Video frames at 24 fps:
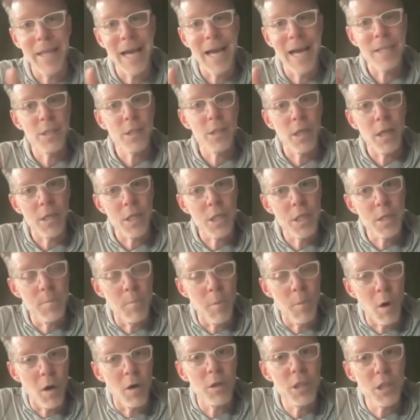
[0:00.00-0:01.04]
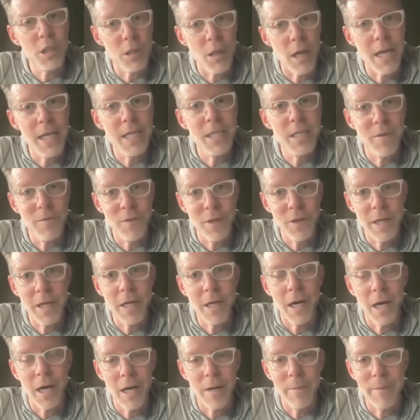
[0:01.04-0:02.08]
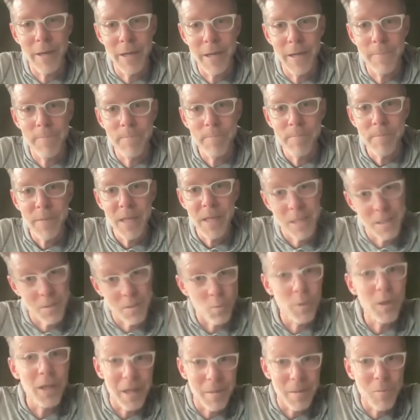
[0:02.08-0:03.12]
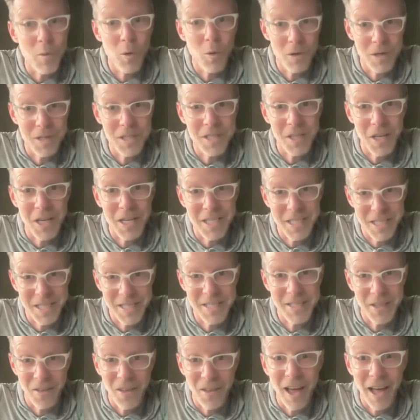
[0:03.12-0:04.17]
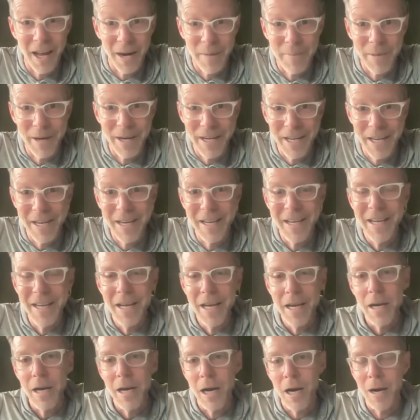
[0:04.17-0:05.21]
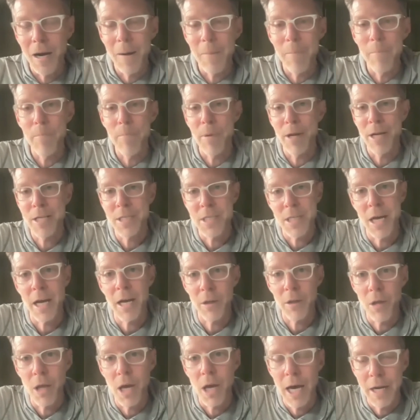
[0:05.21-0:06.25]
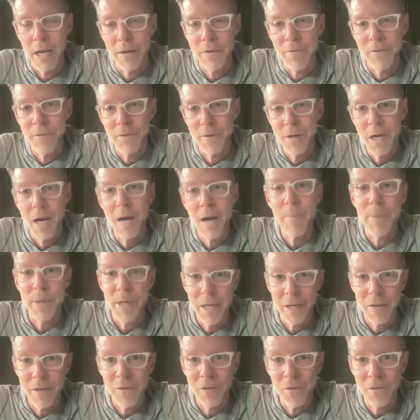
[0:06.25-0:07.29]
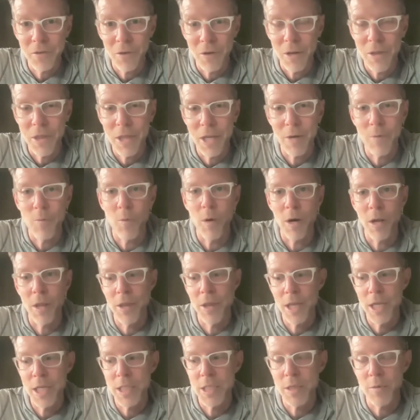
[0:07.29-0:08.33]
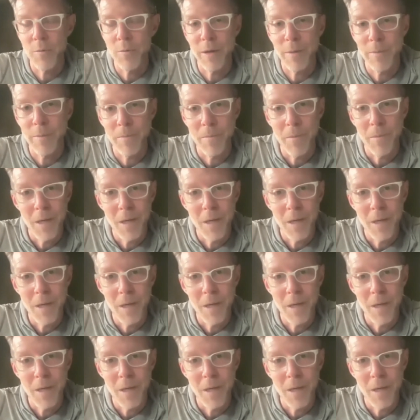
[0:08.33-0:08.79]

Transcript: that's a small slice of the economy. It's a really important slice because it's a lot of money, but it's not a lot of companies. And so I think one of the things that we've